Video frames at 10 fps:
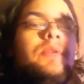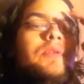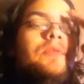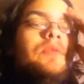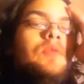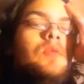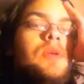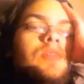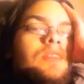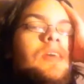bit over a
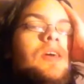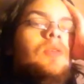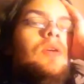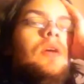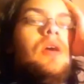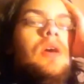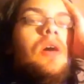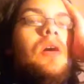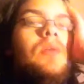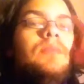week now,
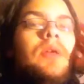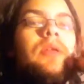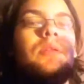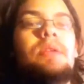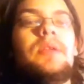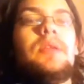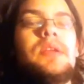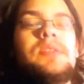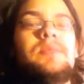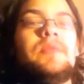um, and it
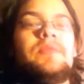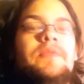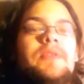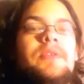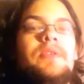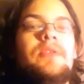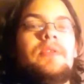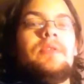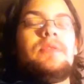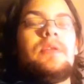hasn't been fun at
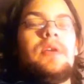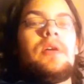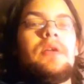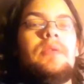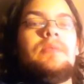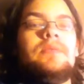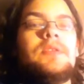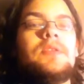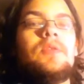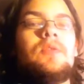all. Uh,
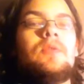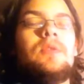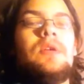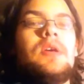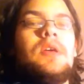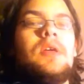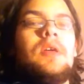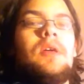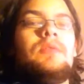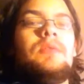so,
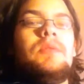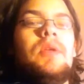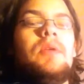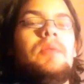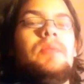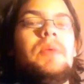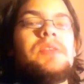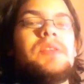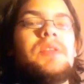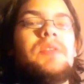uh,
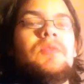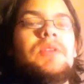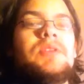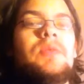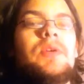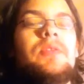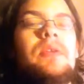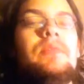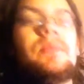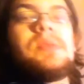basically, the reason why you
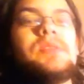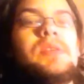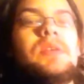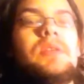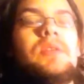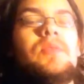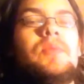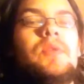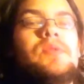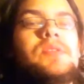haven't been seeing any new
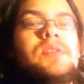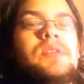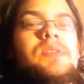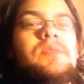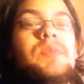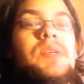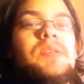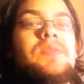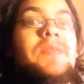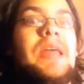posts is
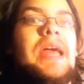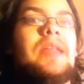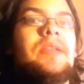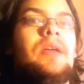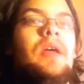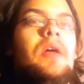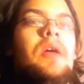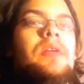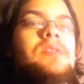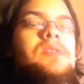because of that. Uh,
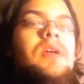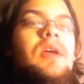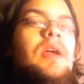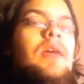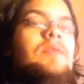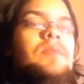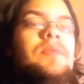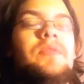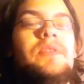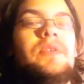I just I haven't
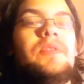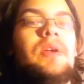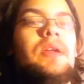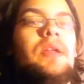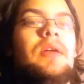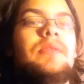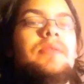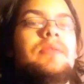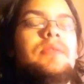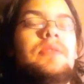been feeling great. I
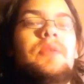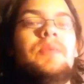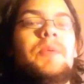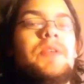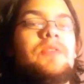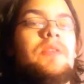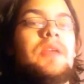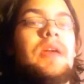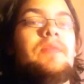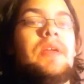you know
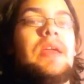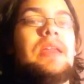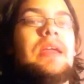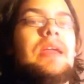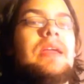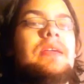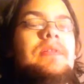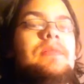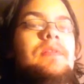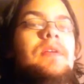perpetually have a headache
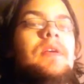and